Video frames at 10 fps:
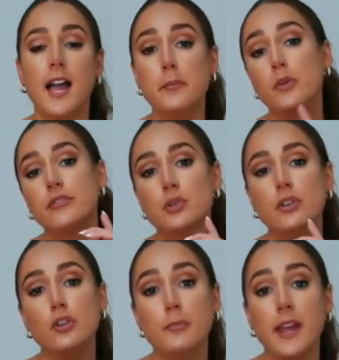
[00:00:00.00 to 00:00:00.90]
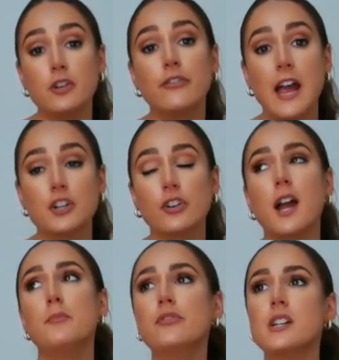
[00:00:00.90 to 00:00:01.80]
I moved to a new manufacturer.
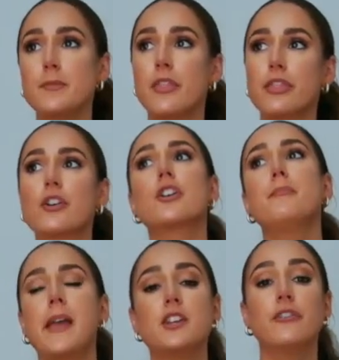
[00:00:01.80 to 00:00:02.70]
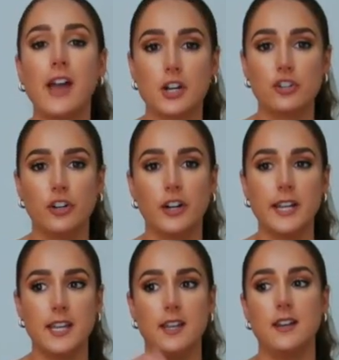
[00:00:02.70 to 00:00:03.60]
I moved on to my third manufacturer
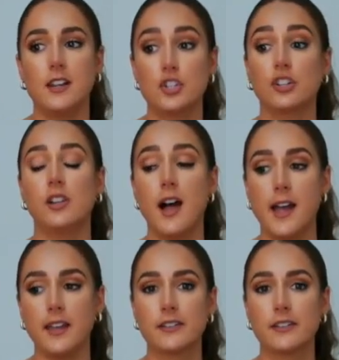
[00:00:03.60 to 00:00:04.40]
in July,